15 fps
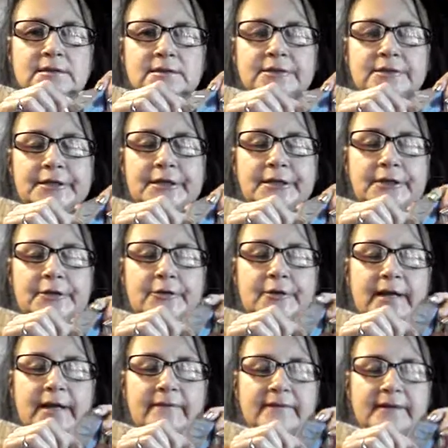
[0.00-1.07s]
you know,
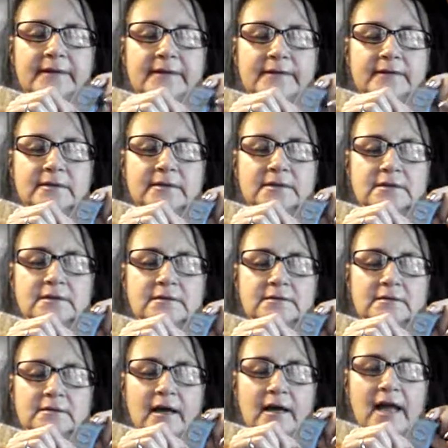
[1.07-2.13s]
and then
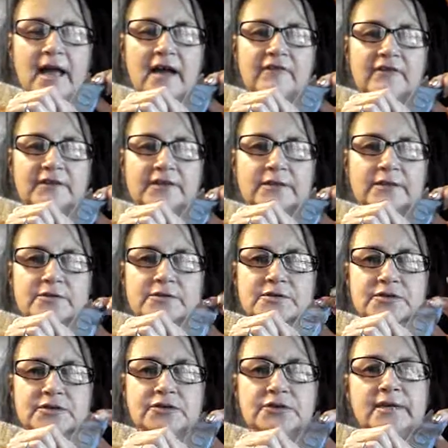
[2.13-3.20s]
a half a
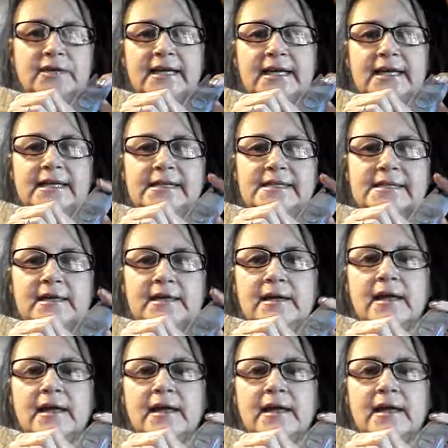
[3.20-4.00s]
dose, two days,